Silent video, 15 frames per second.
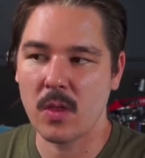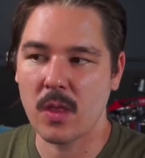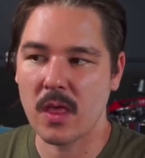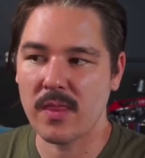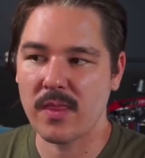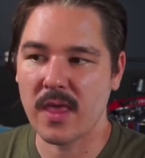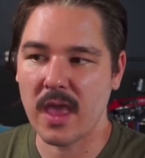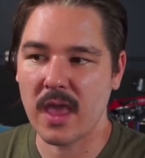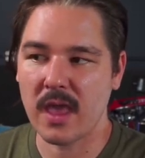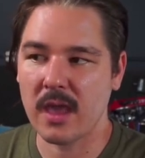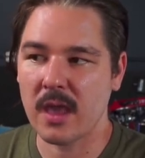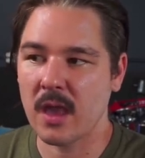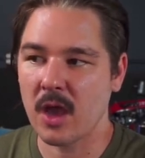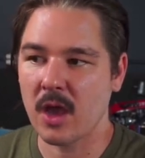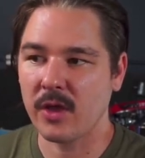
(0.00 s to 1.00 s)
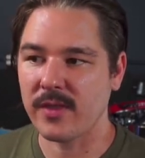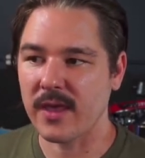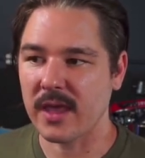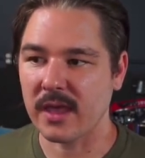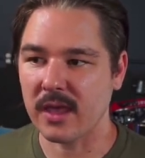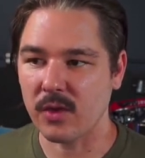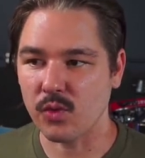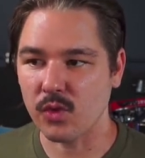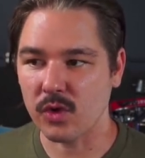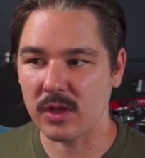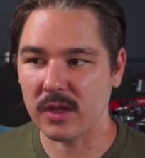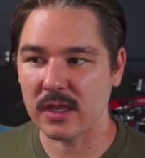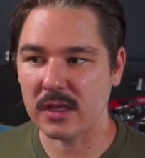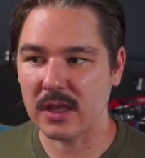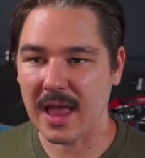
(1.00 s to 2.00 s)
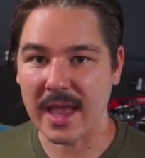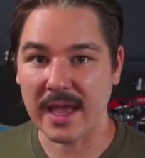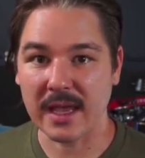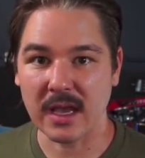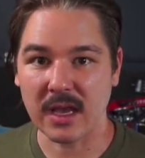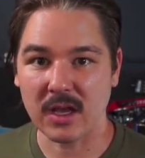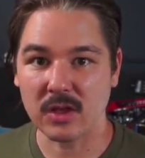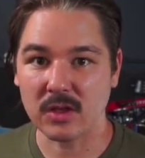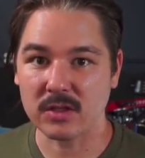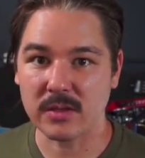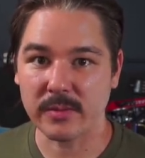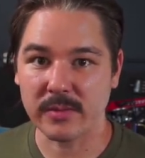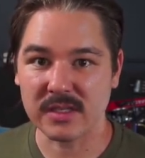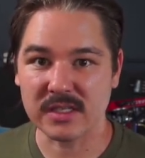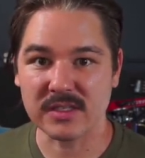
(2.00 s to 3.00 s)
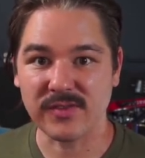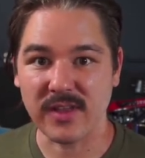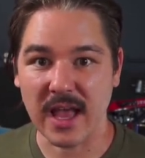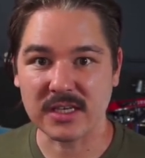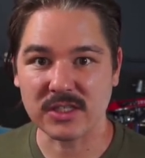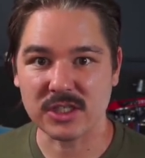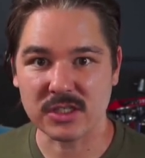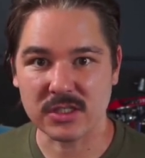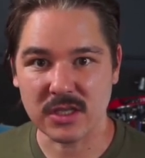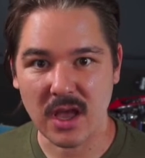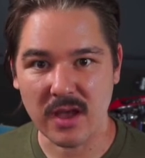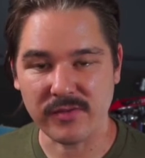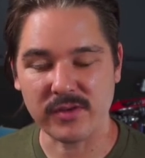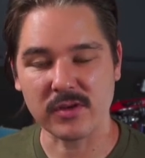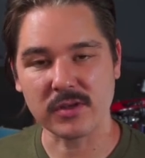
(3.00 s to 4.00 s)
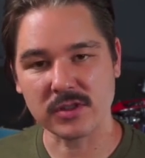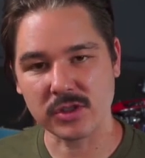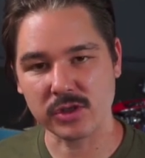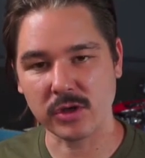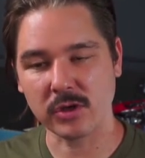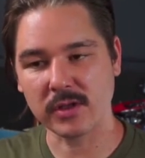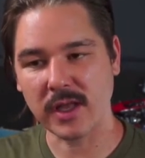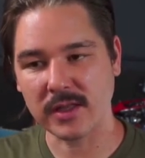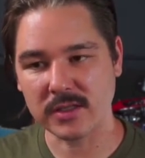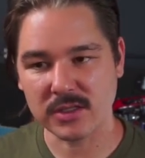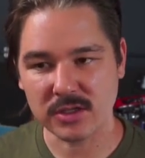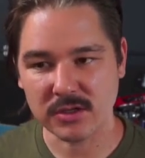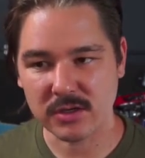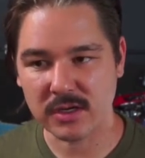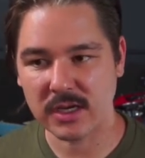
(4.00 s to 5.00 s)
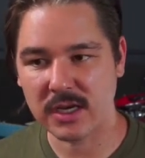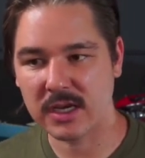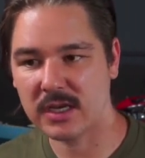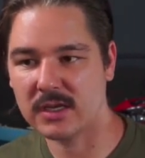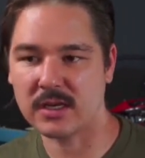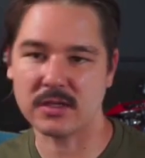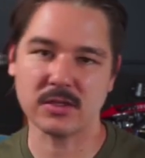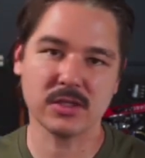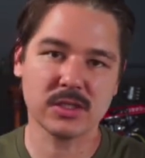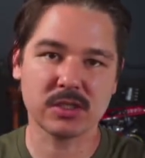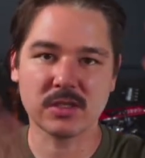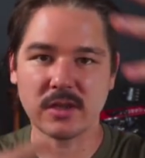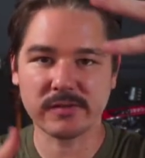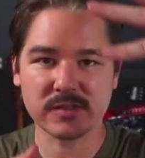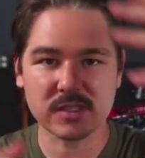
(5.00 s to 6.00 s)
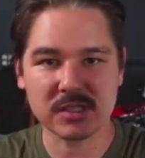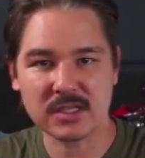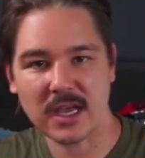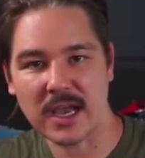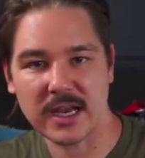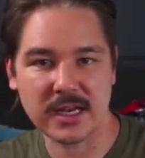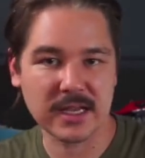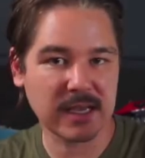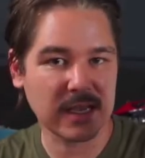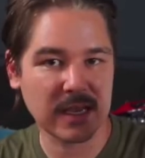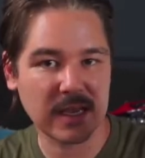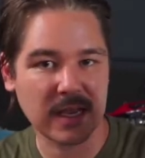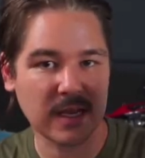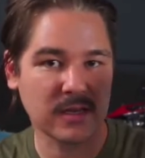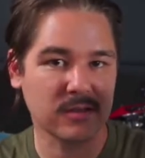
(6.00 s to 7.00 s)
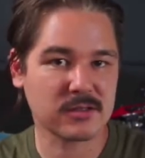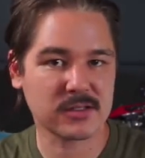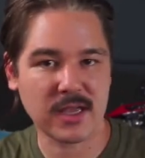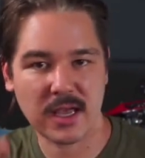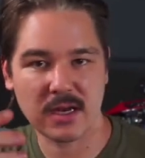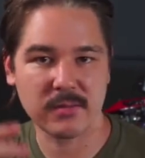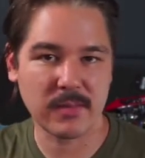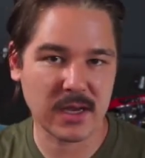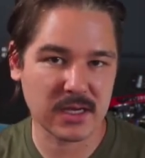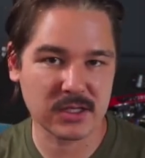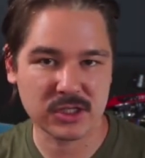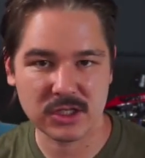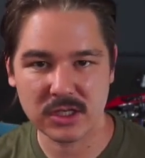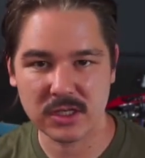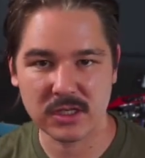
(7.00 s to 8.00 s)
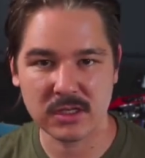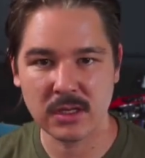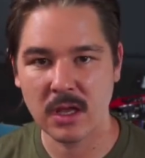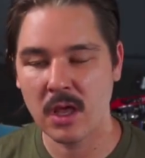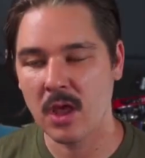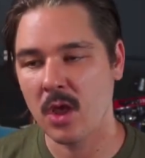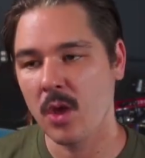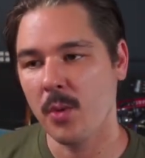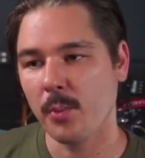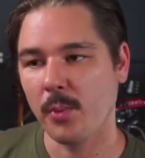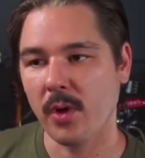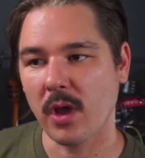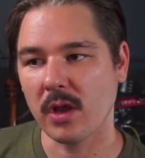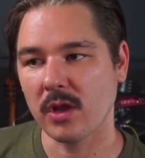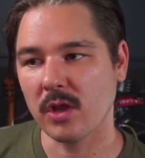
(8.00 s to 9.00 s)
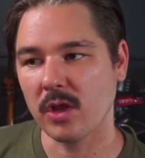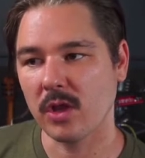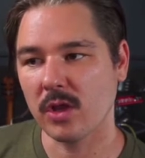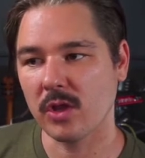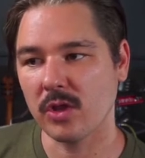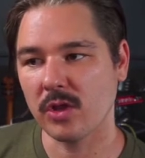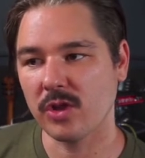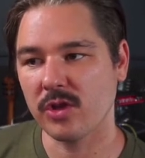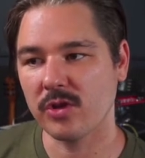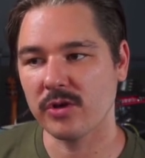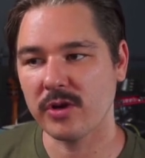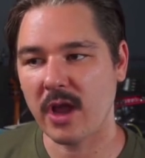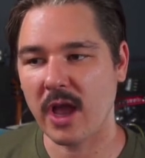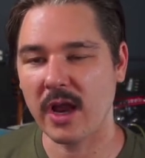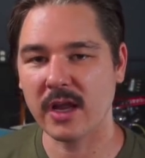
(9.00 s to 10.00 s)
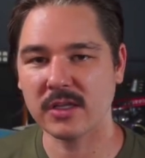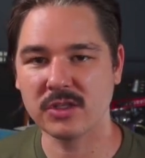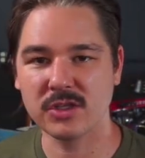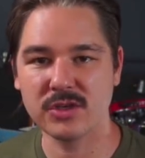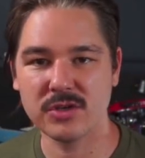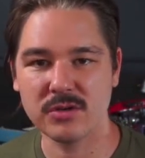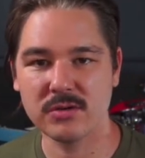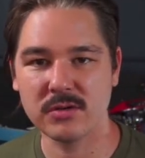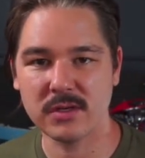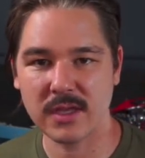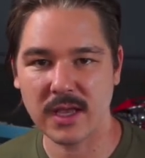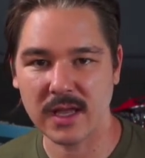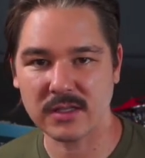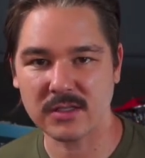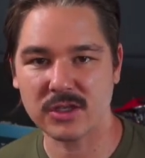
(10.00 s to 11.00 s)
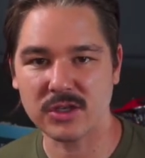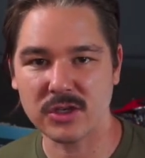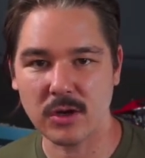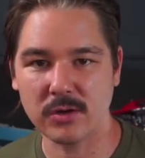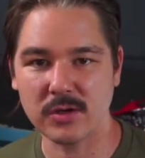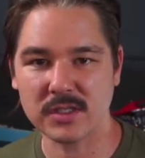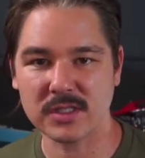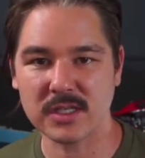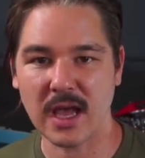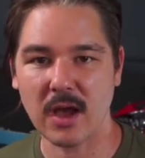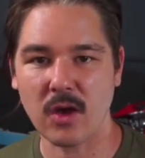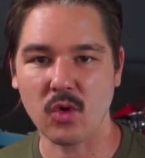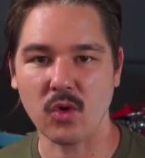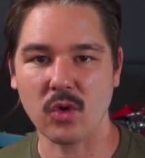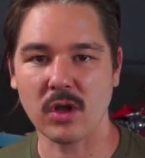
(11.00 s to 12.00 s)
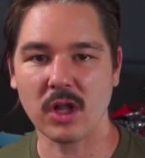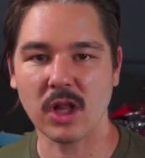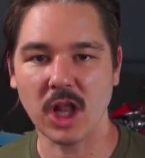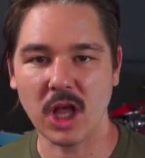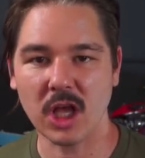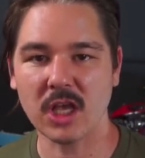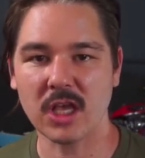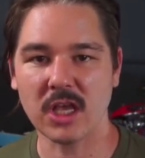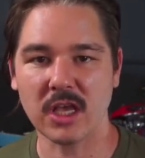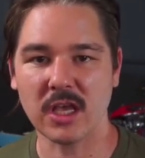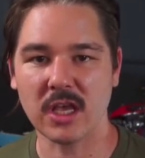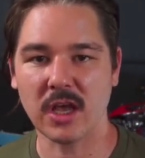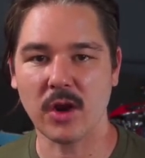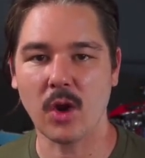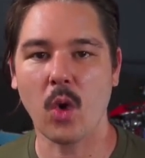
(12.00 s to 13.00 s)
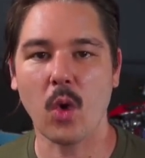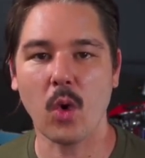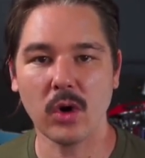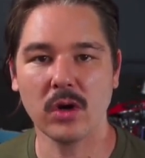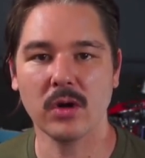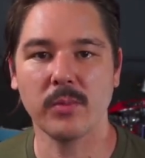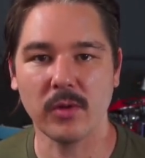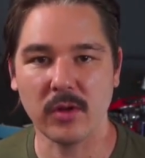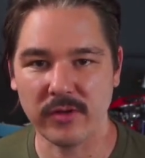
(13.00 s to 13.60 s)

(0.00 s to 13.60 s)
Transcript: they really like some of this flashy stuff. You could scroll down the screen and stuff sliding in and there's animation, but you're not attuned yet to notice how clunky and horrible it